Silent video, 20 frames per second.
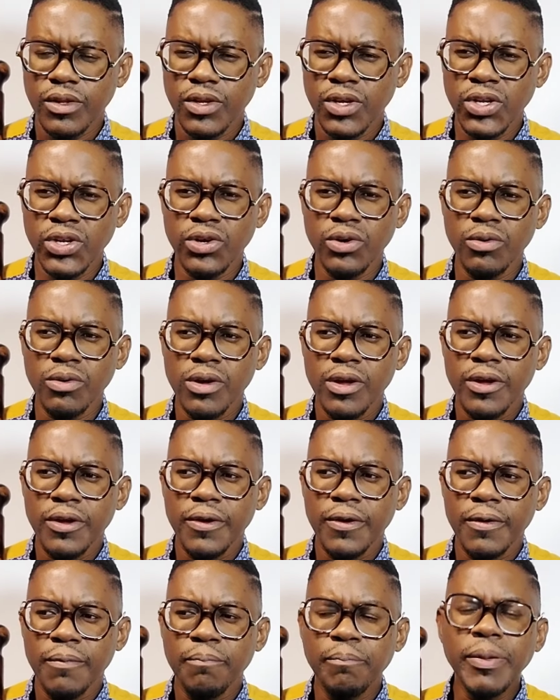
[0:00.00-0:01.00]
You know,
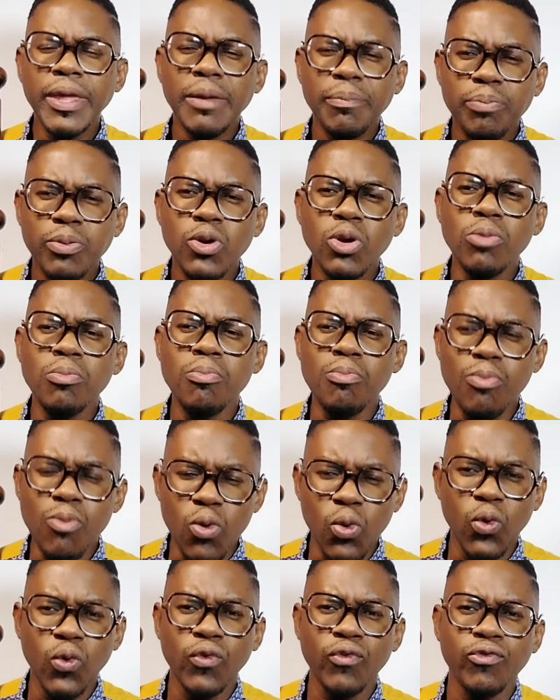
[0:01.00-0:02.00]
people
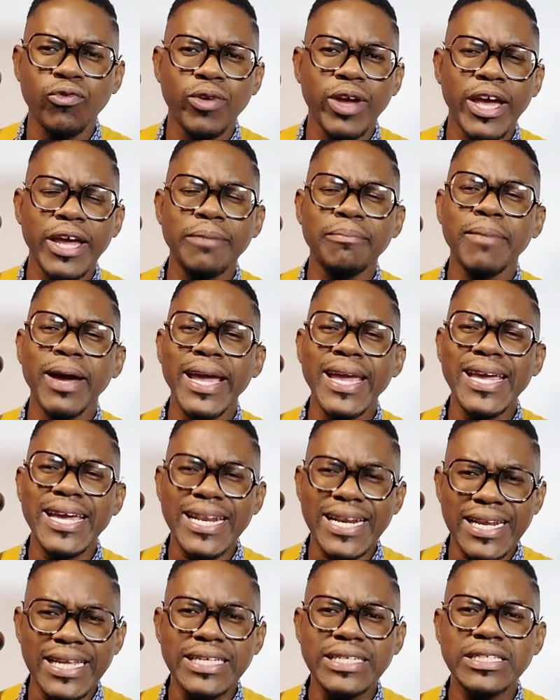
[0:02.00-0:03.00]
move and
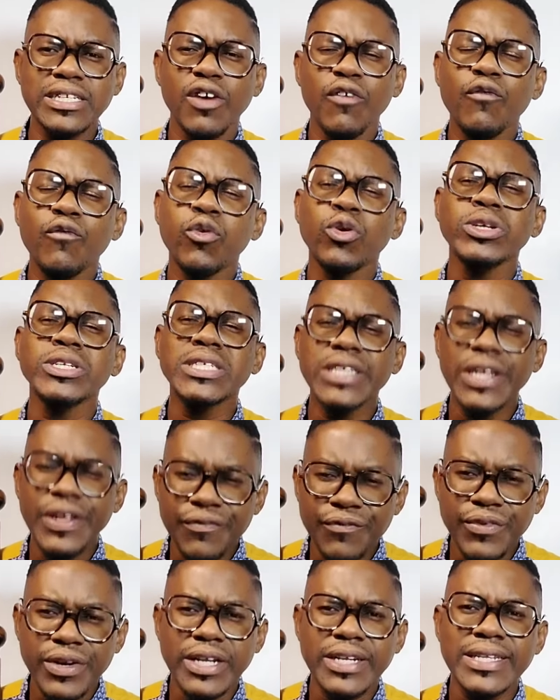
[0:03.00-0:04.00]
migrate for
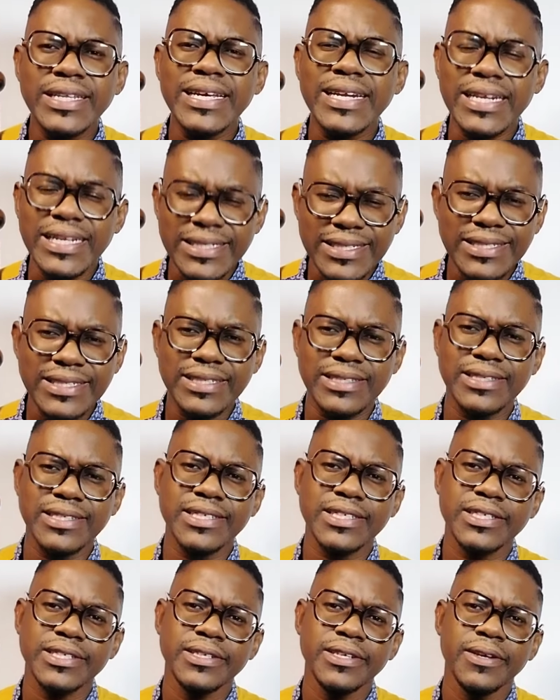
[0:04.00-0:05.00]
different
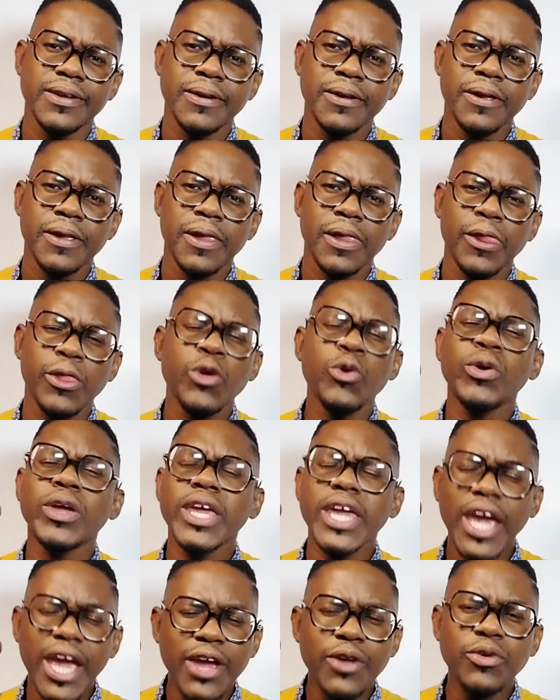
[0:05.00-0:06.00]
reasons. You
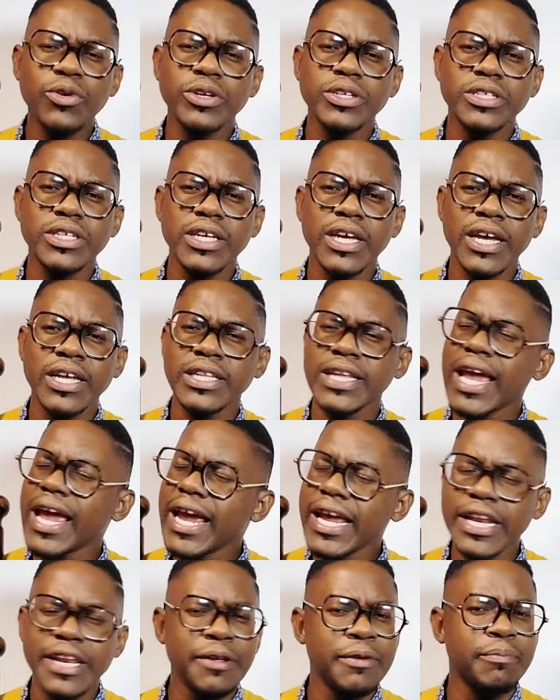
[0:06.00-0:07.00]
cannot at
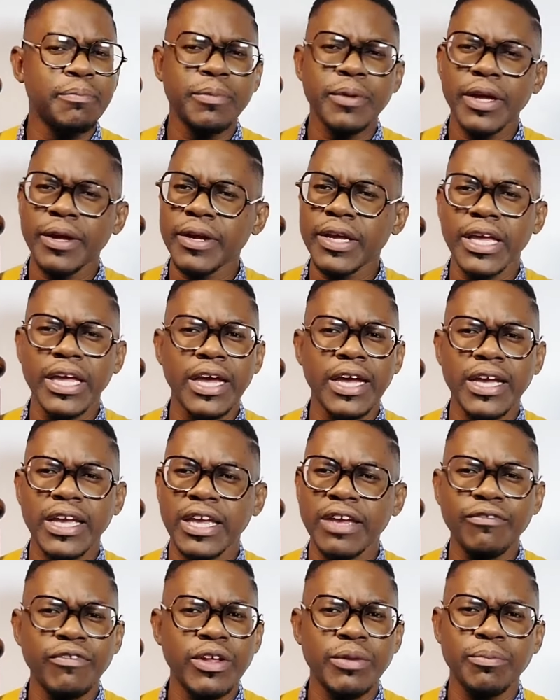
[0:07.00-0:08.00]
any a
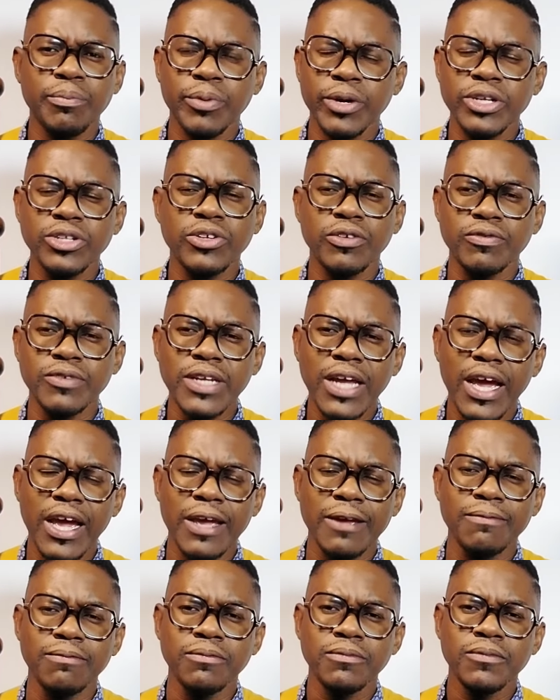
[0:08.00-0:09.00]
given point of
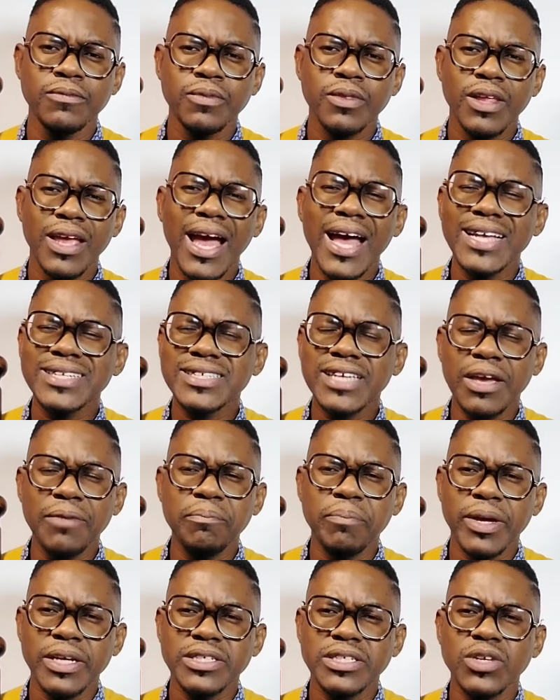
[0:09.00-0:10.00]
time ask a
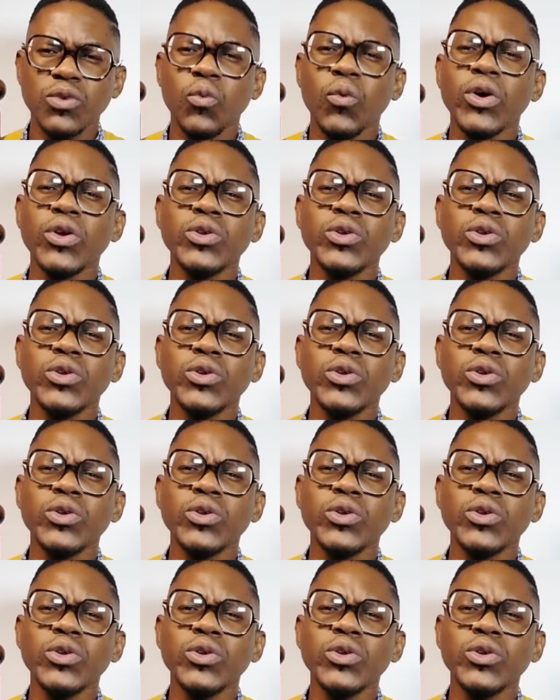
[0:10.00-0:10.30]
person, why